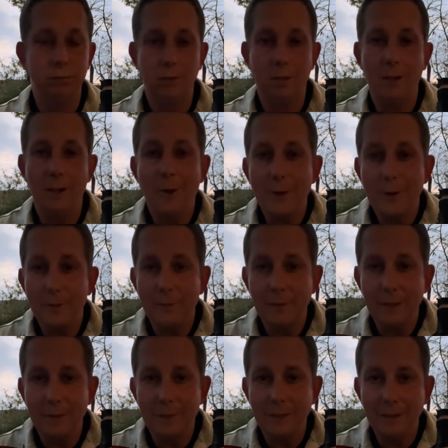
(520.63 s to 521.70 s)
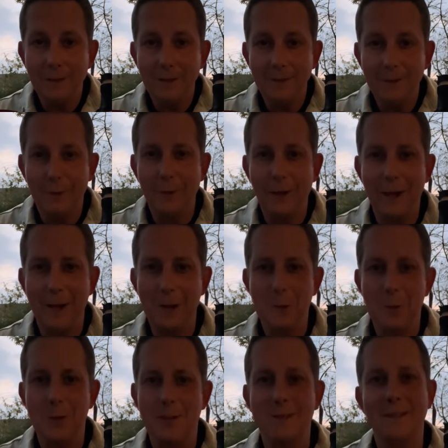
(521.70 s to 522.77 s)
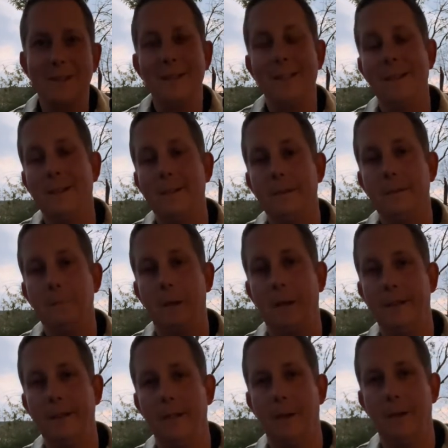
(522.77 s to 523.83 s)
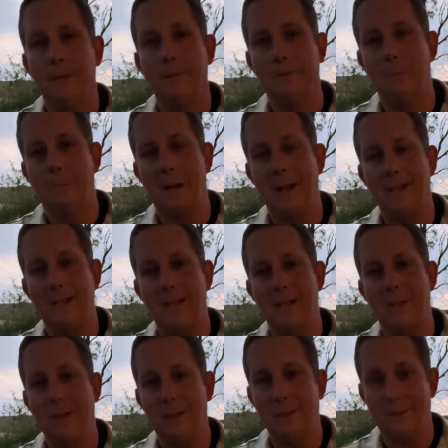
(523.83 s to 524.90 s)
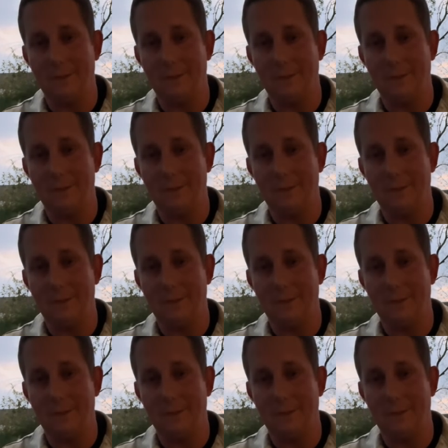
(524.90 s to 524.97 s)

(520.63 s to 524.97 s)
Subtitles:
150 followers. But, you know, politicians